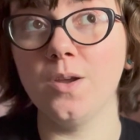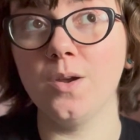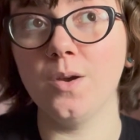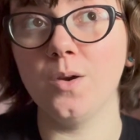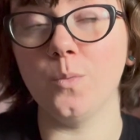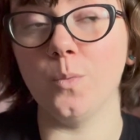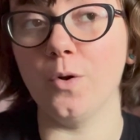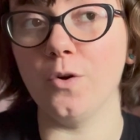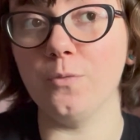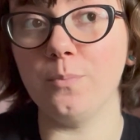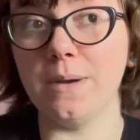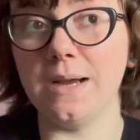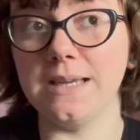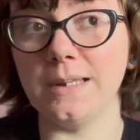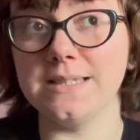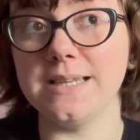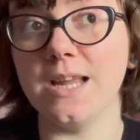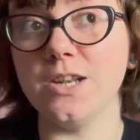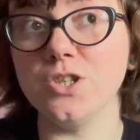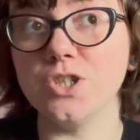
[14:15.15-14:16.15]
one of my
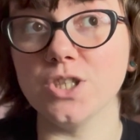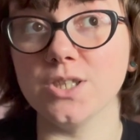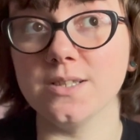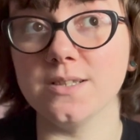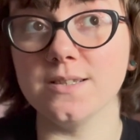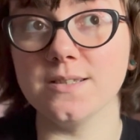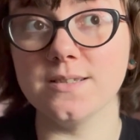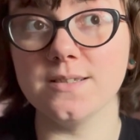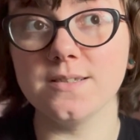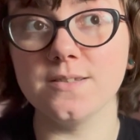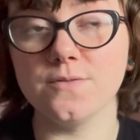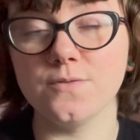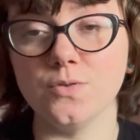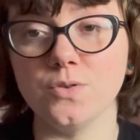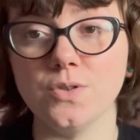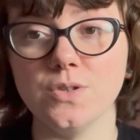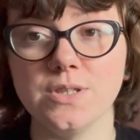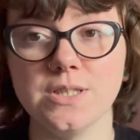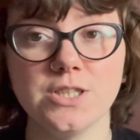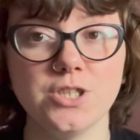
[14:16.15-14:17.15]
intentions
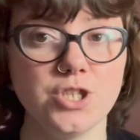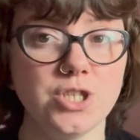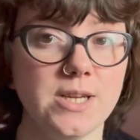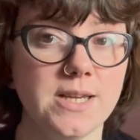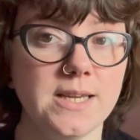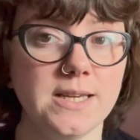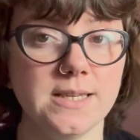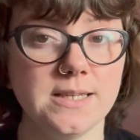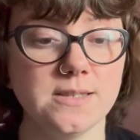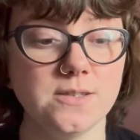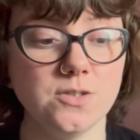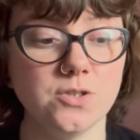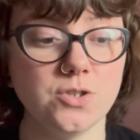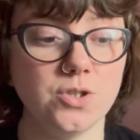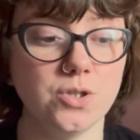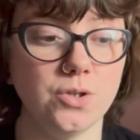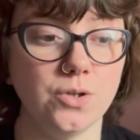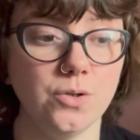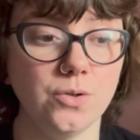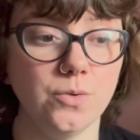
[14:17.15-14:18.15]
for this year is
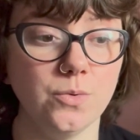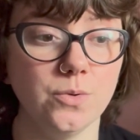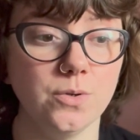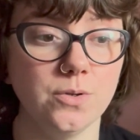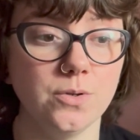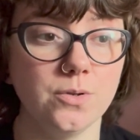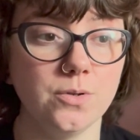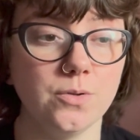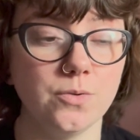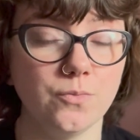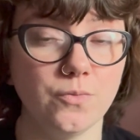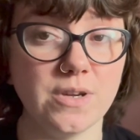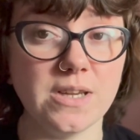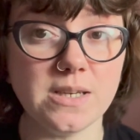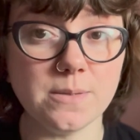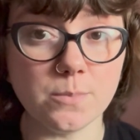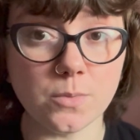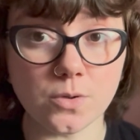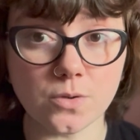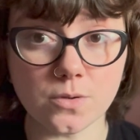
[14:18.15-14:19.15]
to
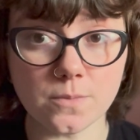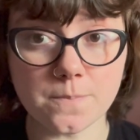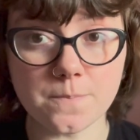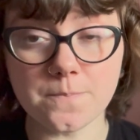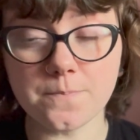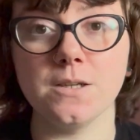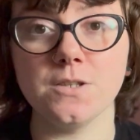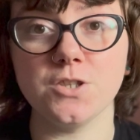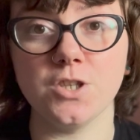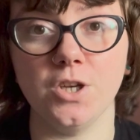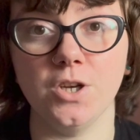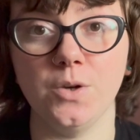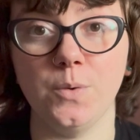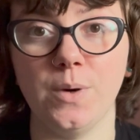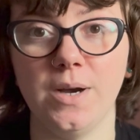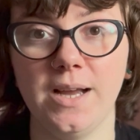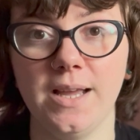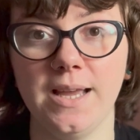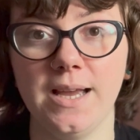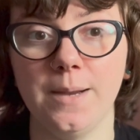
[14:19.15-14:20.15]
read more. So
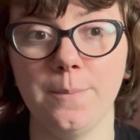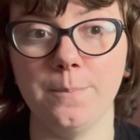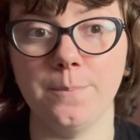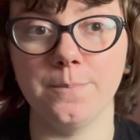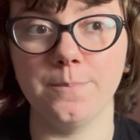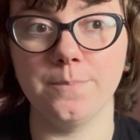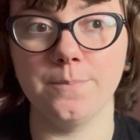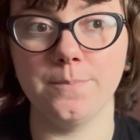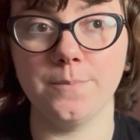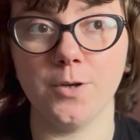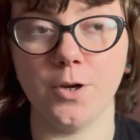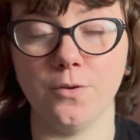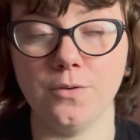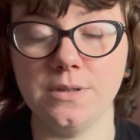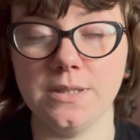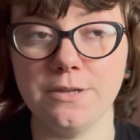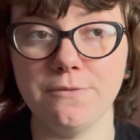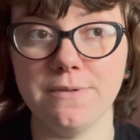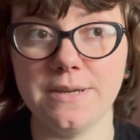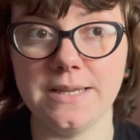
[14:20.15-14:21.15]
I am
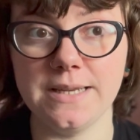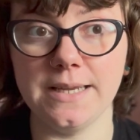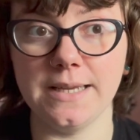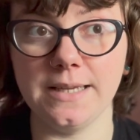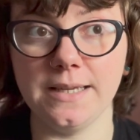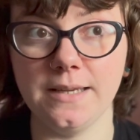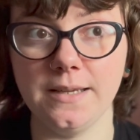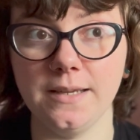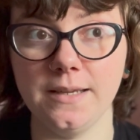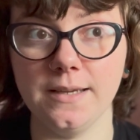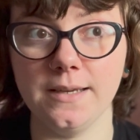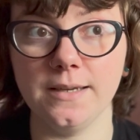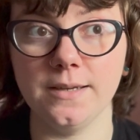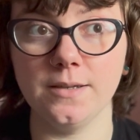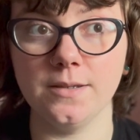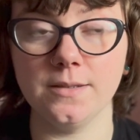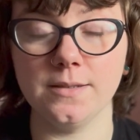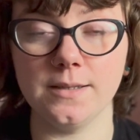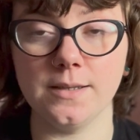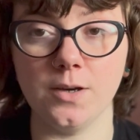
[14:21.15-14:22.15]
currently reading
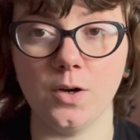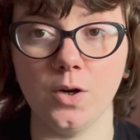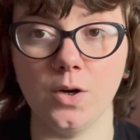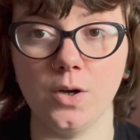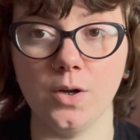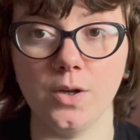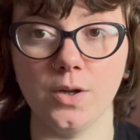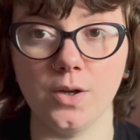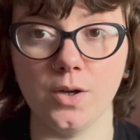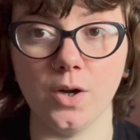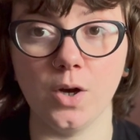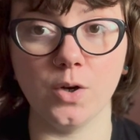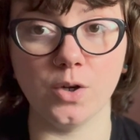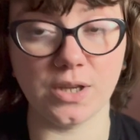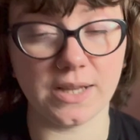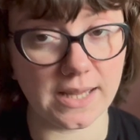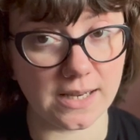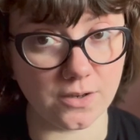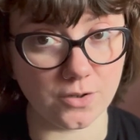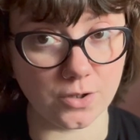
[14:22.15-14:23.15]
on
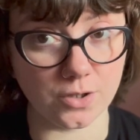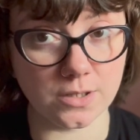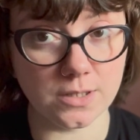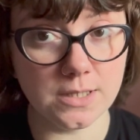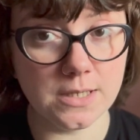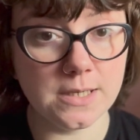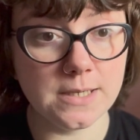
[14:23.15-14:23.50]
Kindle